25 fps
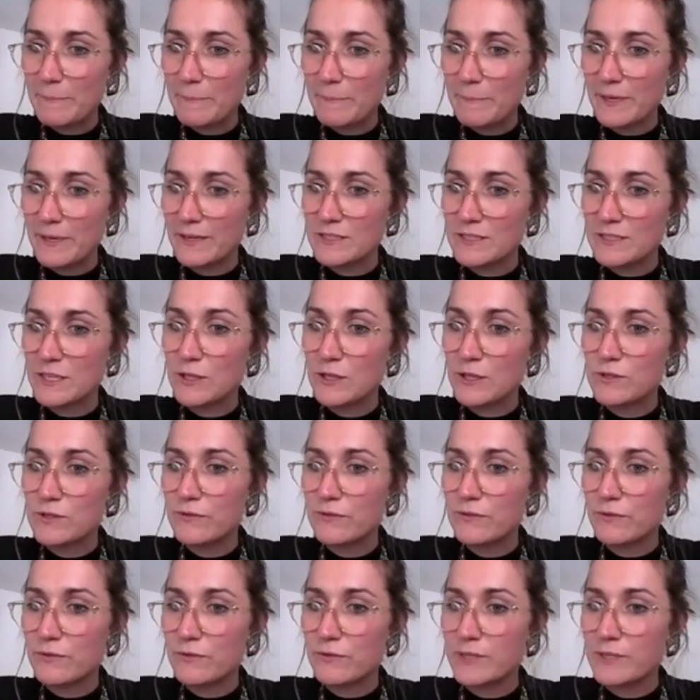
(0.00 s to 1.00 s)

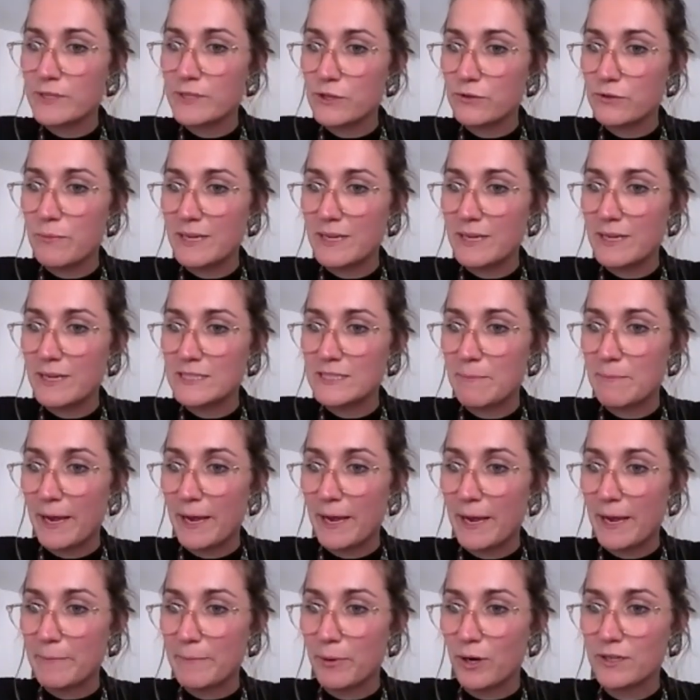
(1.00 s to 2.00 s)
And because the use of the
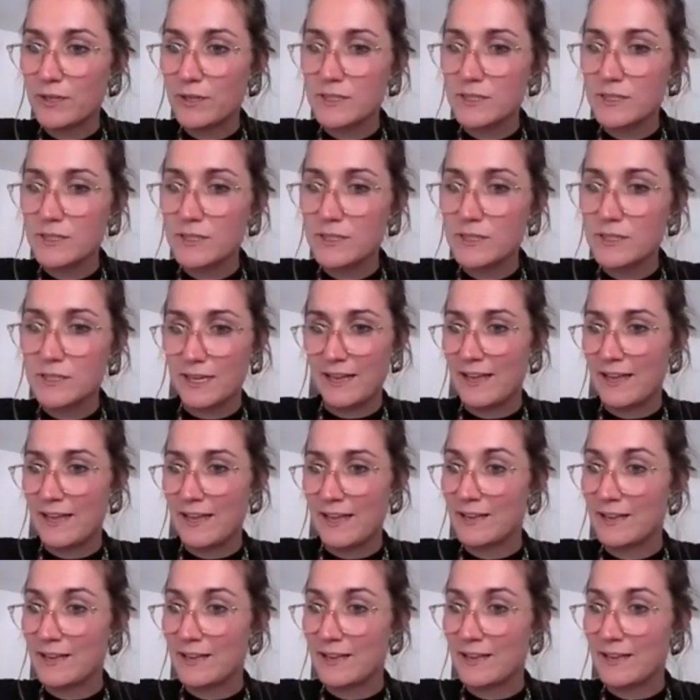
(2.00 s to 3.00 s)
research remains a black
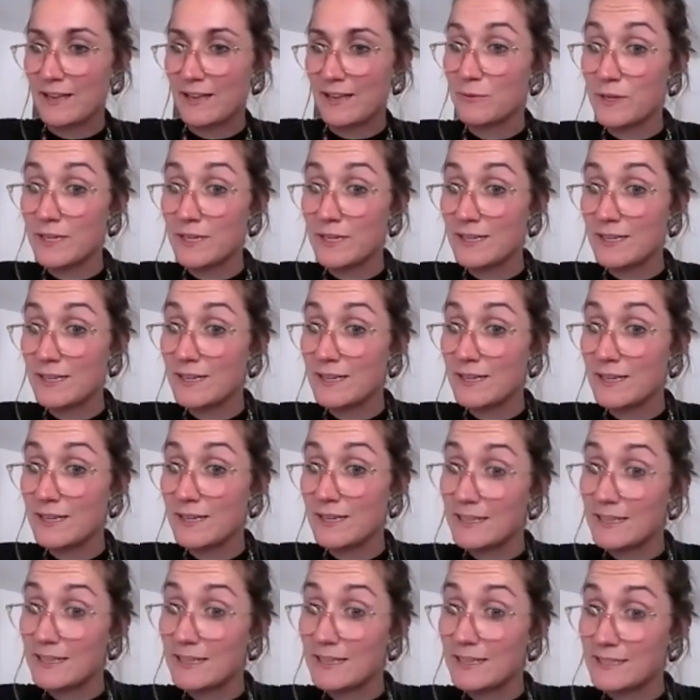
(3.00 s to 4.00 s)
box,
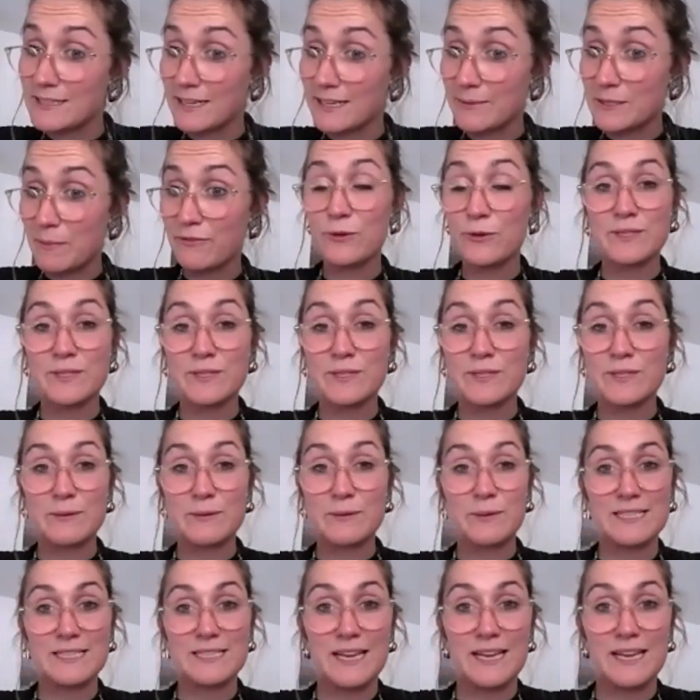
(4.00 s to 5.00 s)
and we as
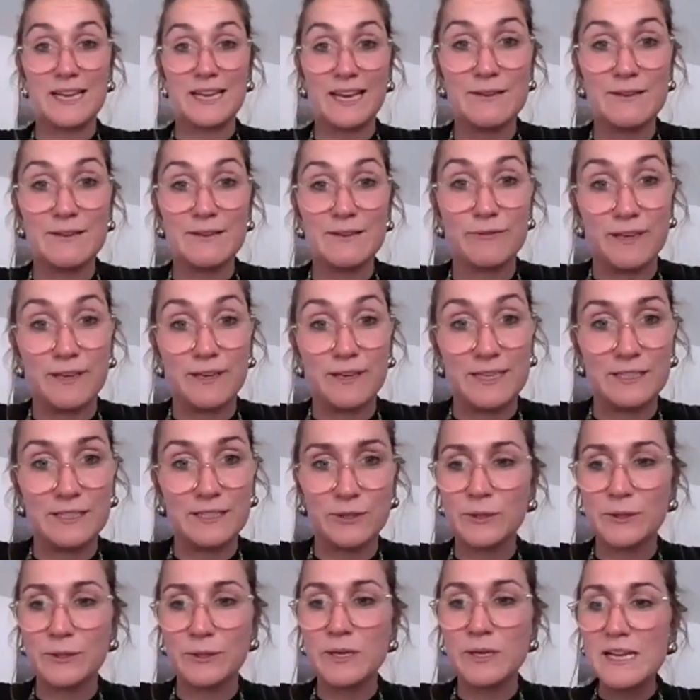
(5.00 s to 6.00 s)
academics might view it a
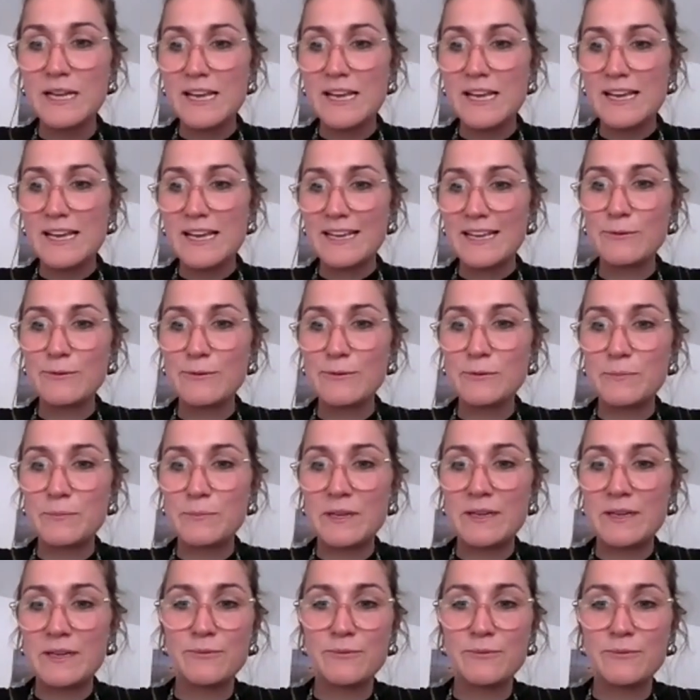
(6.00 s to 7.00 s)
bit naively.
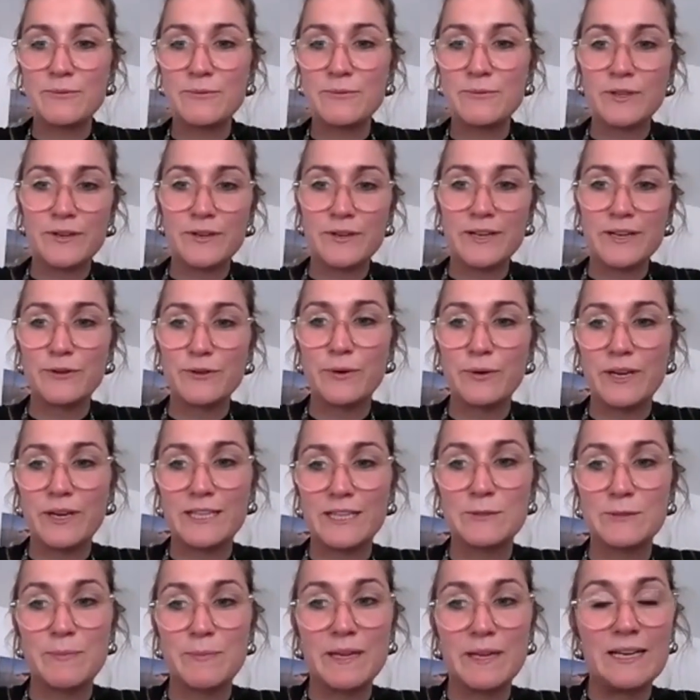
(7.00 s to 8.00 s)
So he would
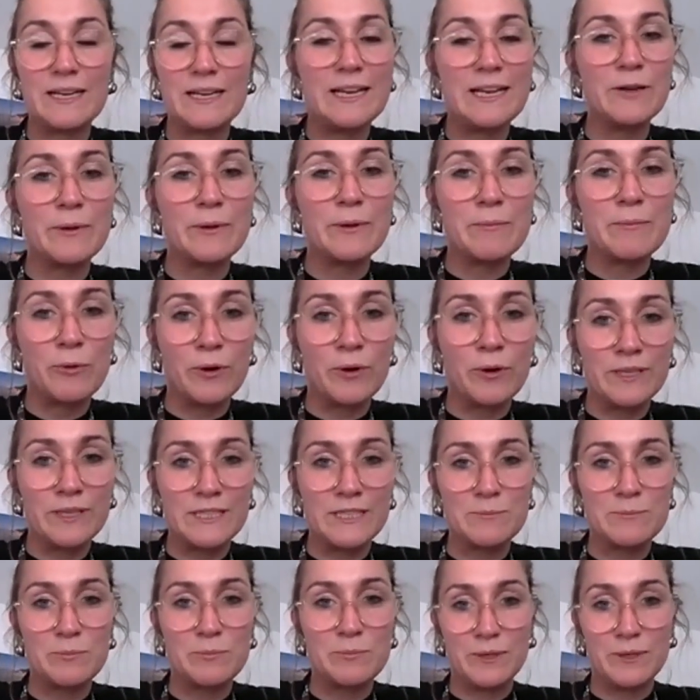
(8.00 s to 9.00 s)
be wondering if you could
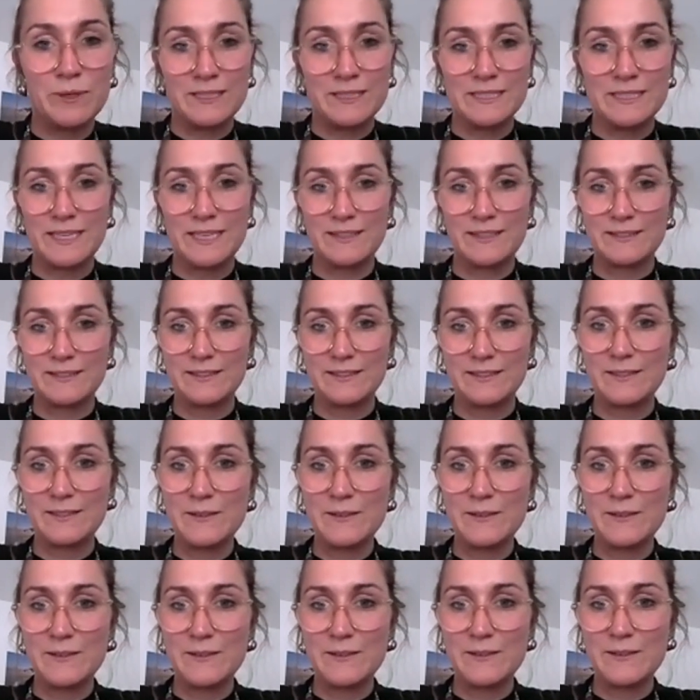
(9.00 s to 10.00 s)
expand a little bit more on this
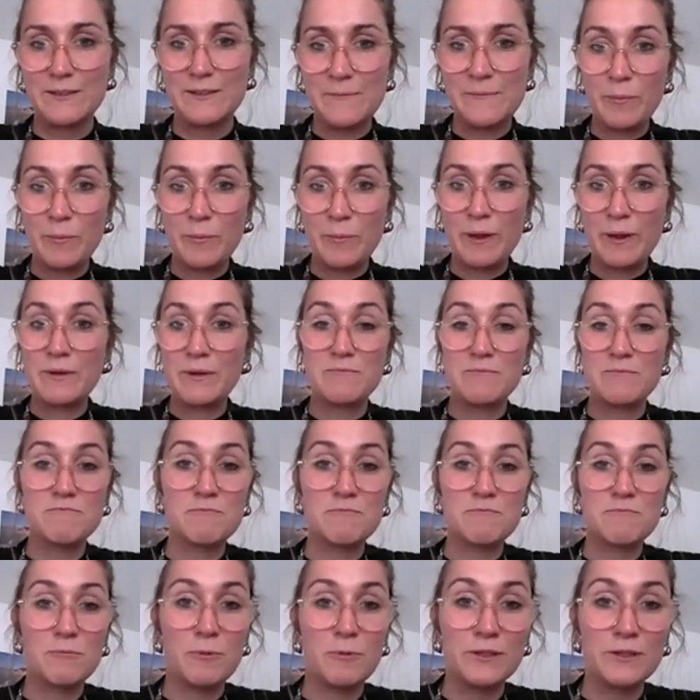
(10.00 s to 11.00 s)
point, Seth.
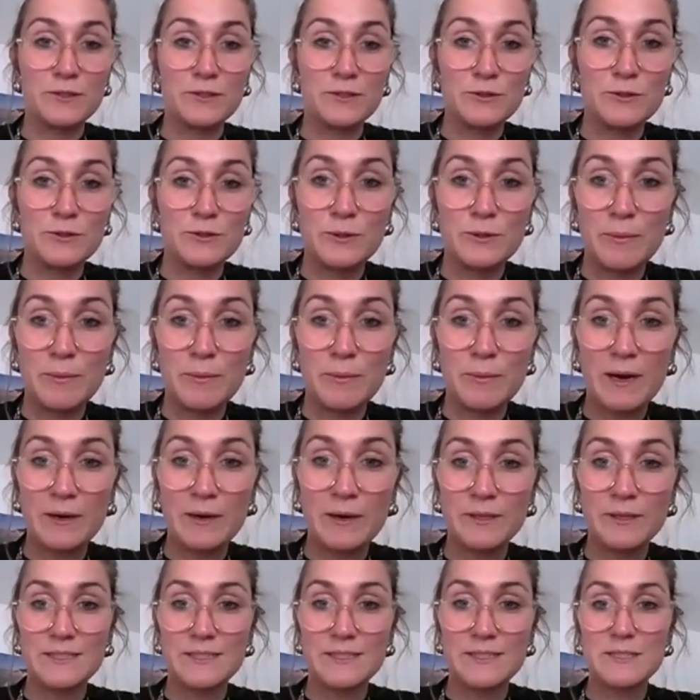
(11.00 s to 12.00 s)
Maybe what
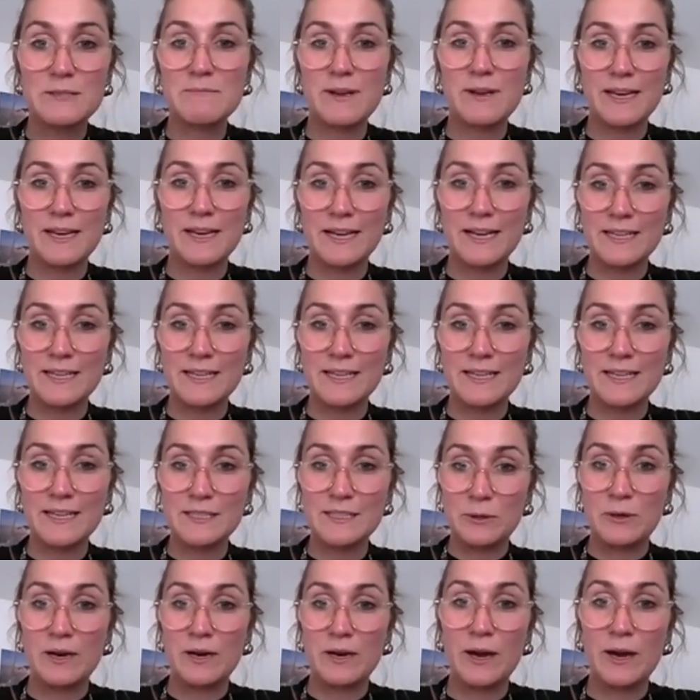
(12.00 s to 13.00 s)
to do about it,
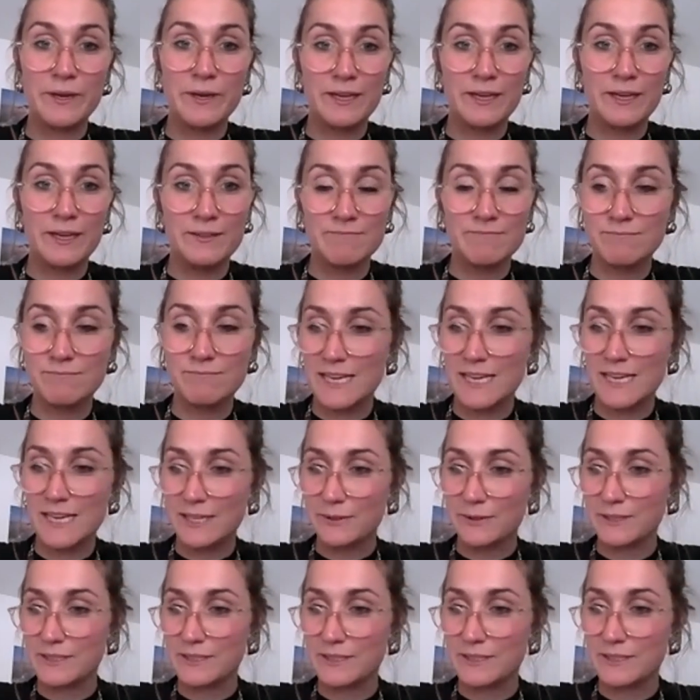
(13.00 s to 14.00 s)
I guess, or
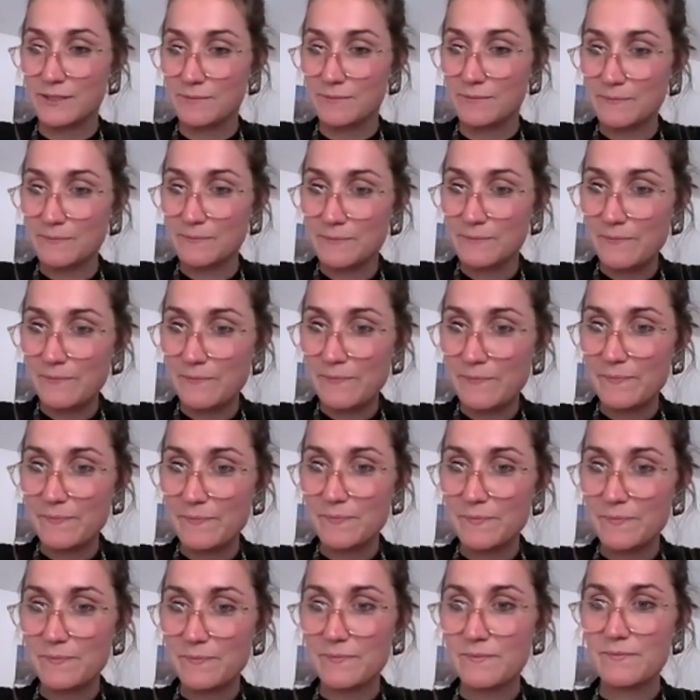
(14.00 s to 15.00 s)
how we can tackle
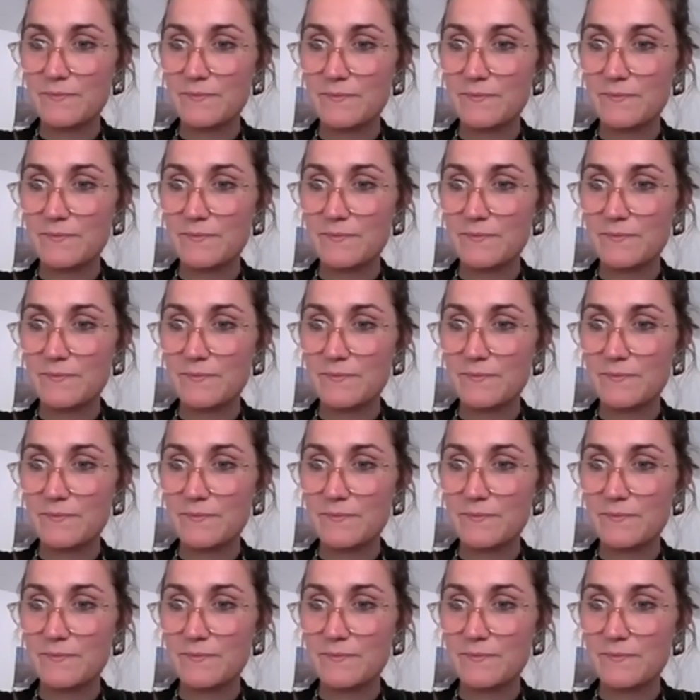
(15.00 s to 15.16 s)
this.